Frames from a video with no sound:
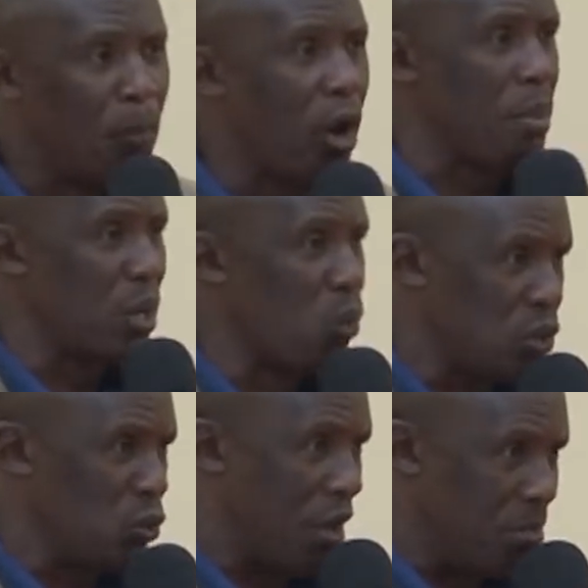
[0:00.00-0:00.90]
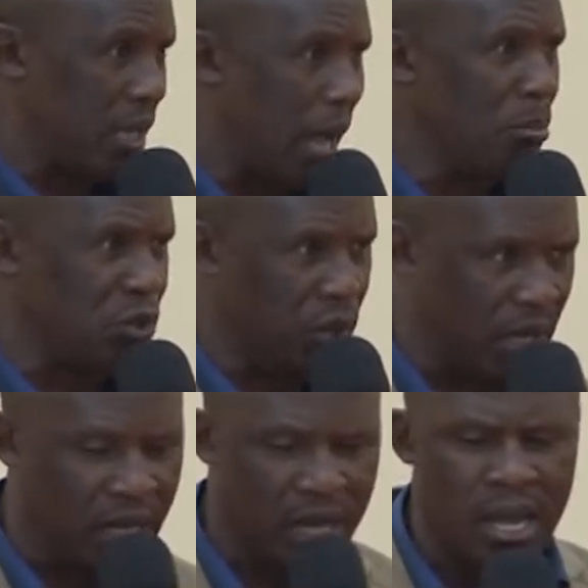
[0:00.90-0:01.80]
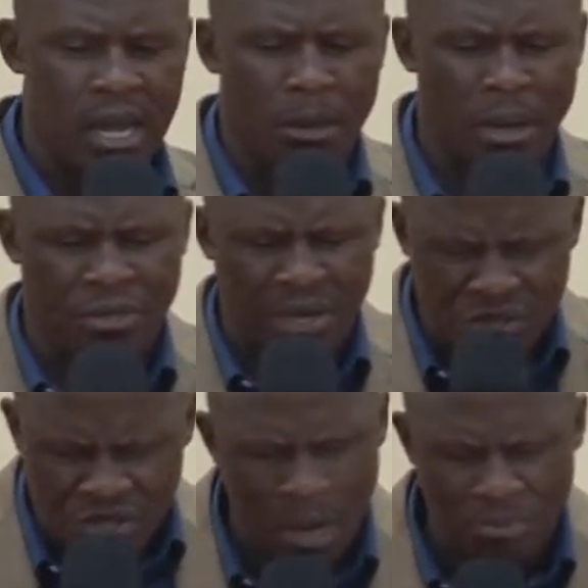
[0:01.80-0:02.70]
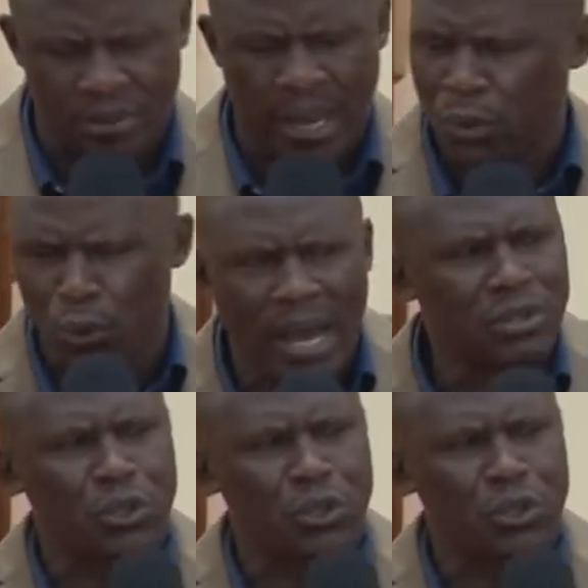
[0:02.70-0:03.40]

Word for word: more than what we have become today. But there is something, and we are